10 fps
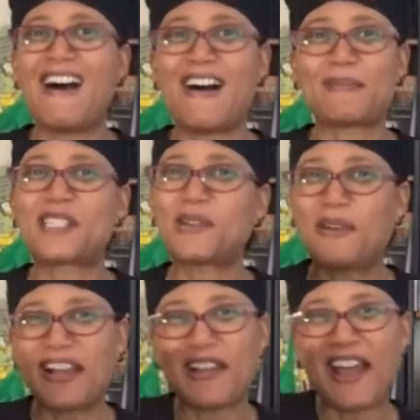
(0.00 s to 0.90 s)
So
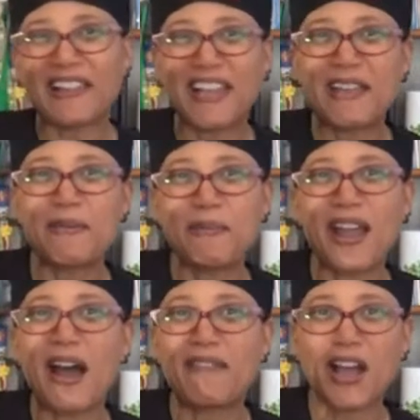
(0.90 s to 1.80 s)
I like my
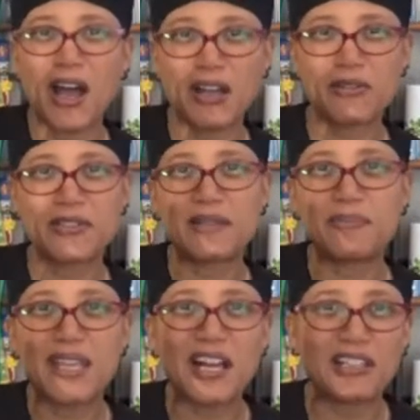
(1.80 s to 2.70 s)
avocados to
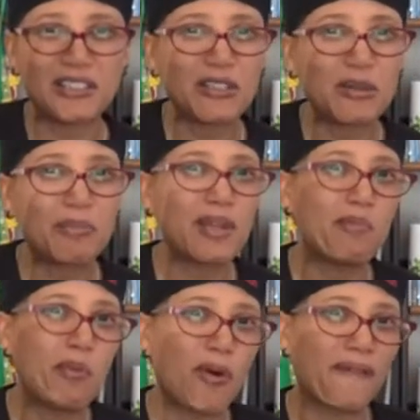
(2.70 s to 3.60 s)
be a little bit
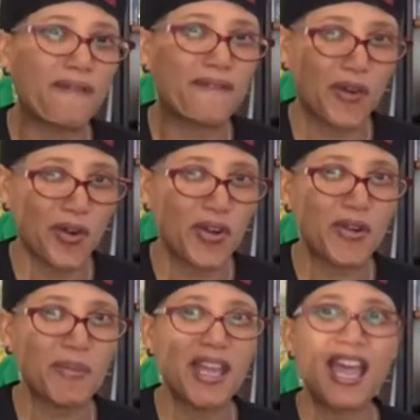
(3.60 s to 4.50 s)
more
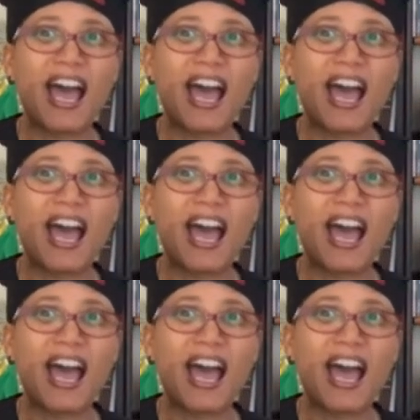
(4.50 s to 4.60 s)
firm.